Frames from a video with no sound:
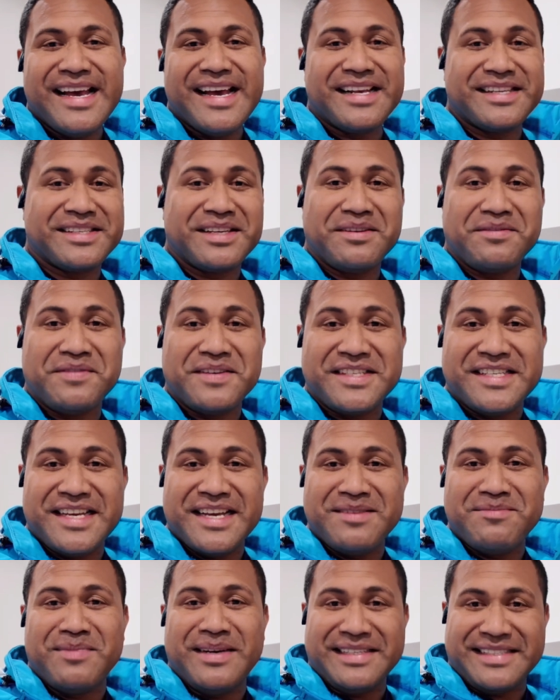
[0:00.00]
As a
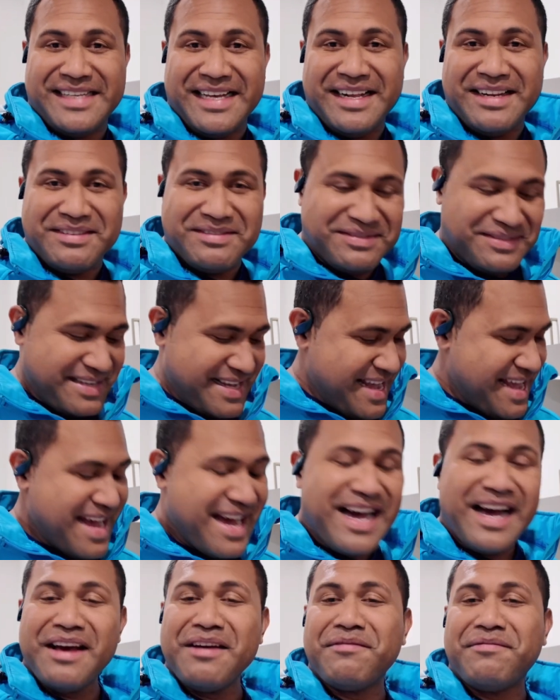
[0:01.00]
Fijian myself,
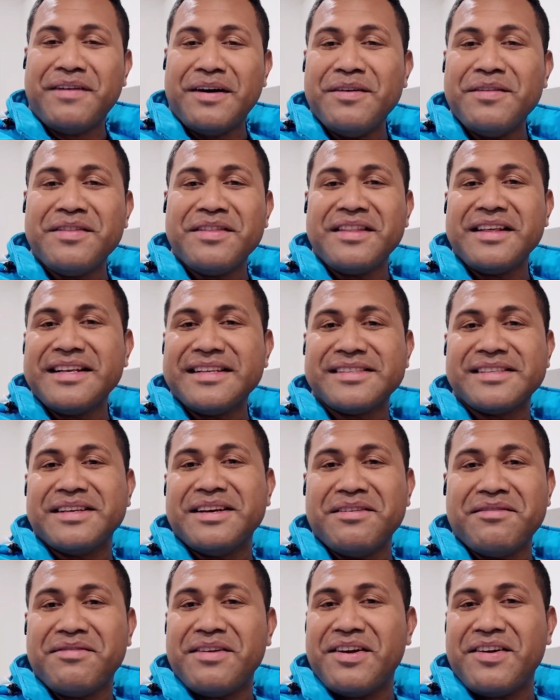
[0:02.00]
I found this
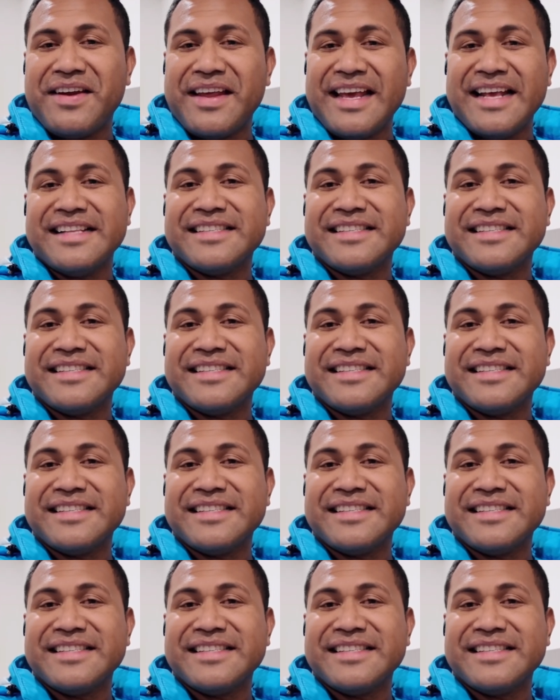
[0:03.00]
very